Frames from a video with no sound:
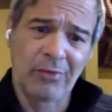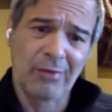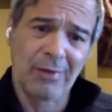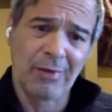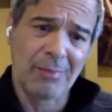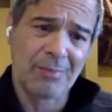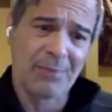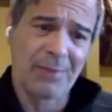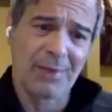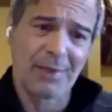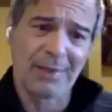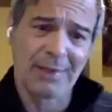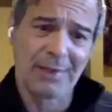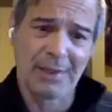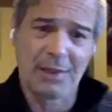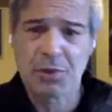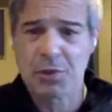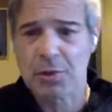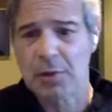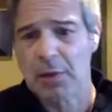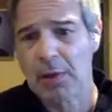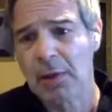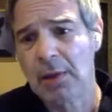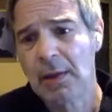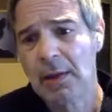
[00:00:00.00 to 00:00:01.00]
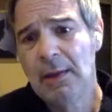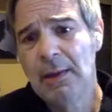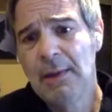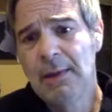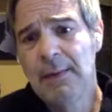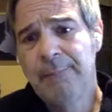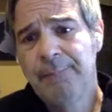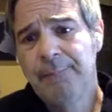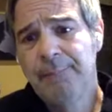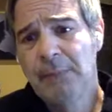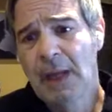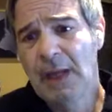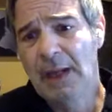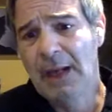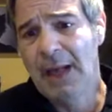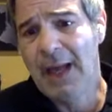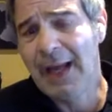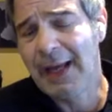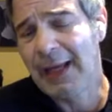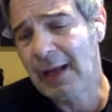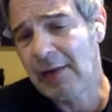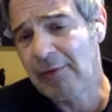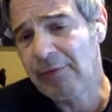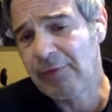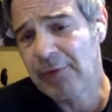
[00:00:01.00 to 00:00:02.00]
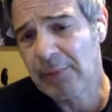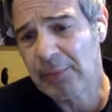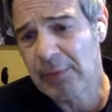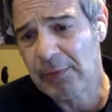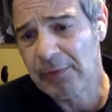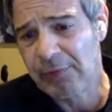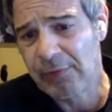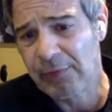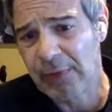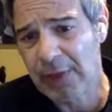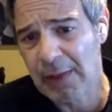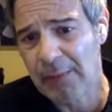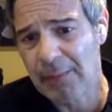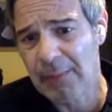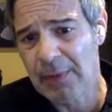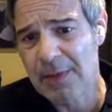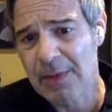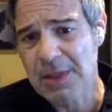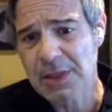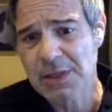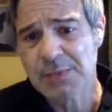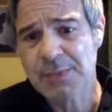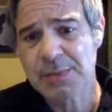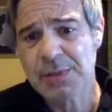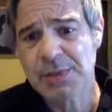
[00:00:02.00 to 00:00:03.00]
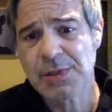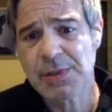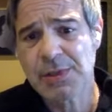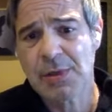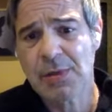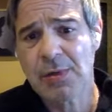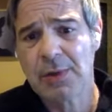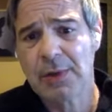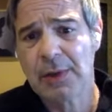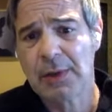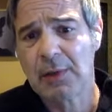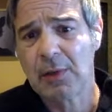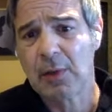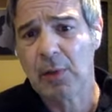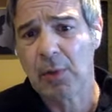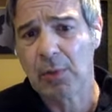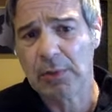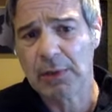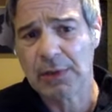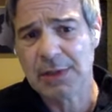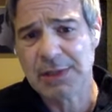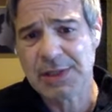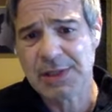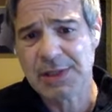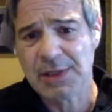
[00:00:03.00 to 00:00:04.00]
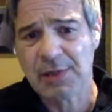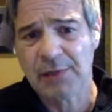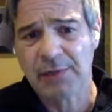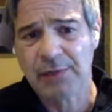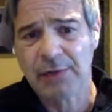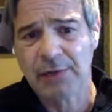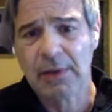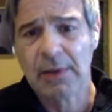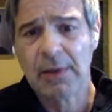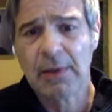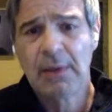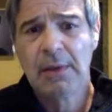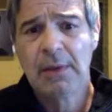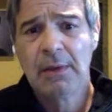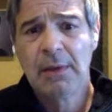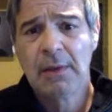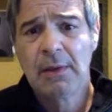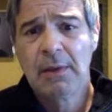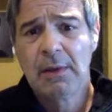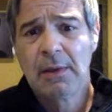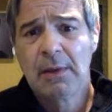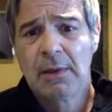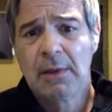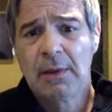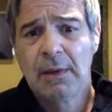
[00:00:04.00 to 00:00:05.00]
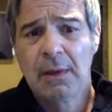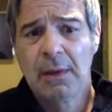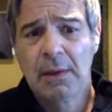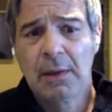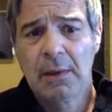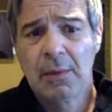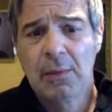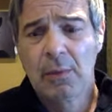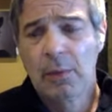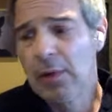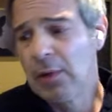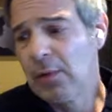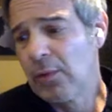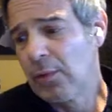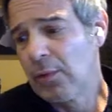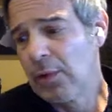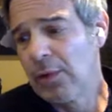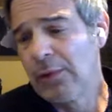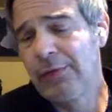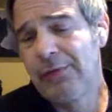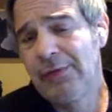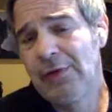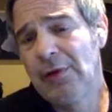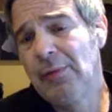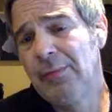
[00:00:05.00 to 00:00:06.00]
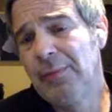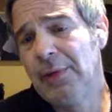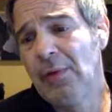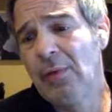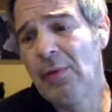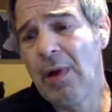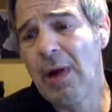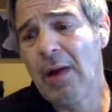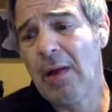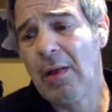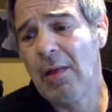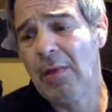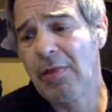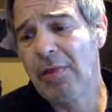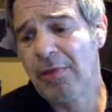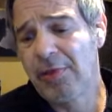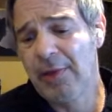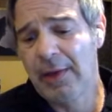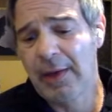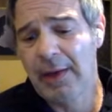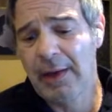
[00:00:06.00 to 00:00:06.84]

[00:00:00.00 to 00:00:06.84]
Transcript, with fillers: with something digital and hanging from a frame in the Smithsonian, gold and silver uh, will, will still be wealth.